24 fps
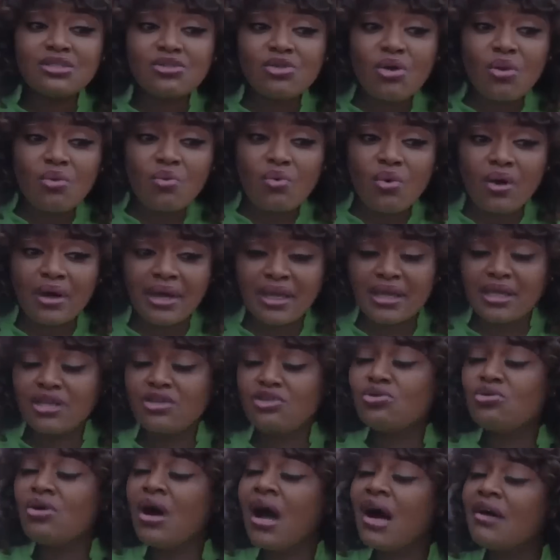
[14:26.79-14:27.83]
it's not working,
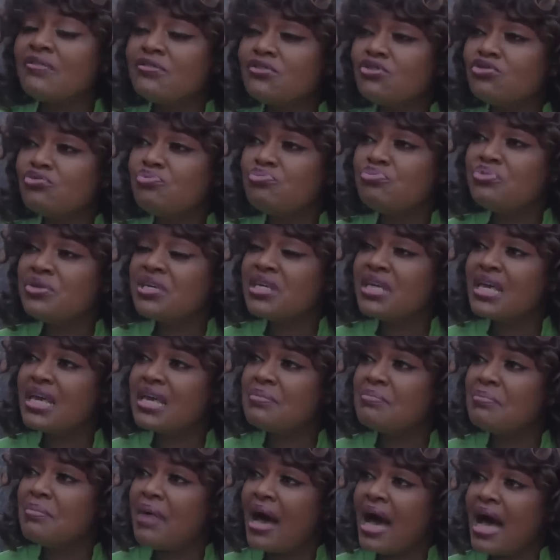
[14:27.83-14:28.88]
you have to be a
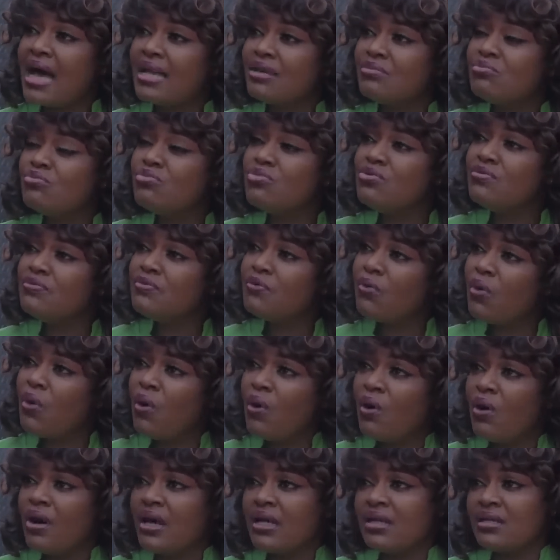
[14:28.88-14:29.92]
man. Move
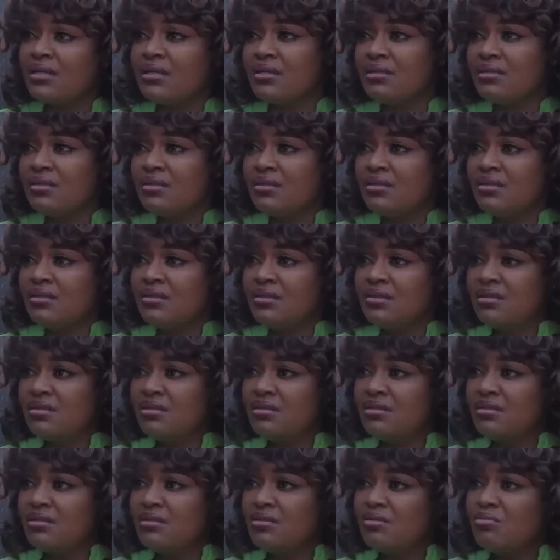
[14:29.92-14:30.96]
on.
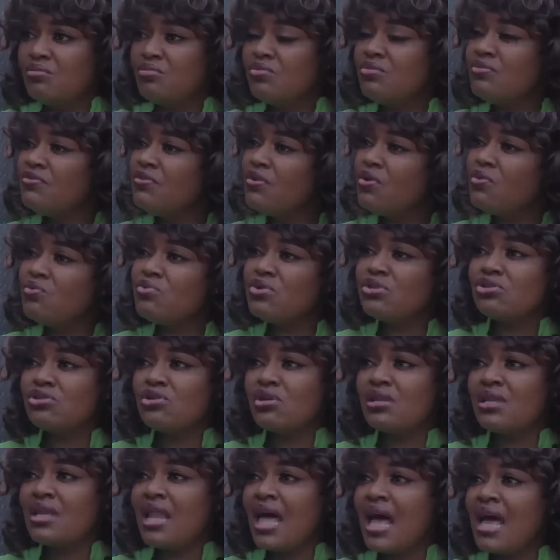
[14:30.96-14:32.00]
Move on with
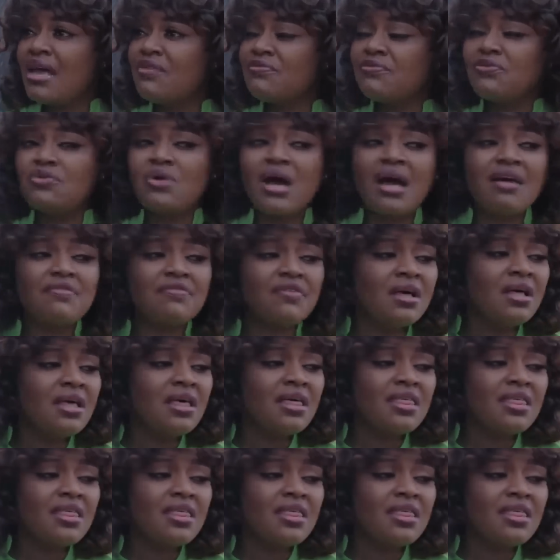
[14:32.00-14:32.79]
your life. You have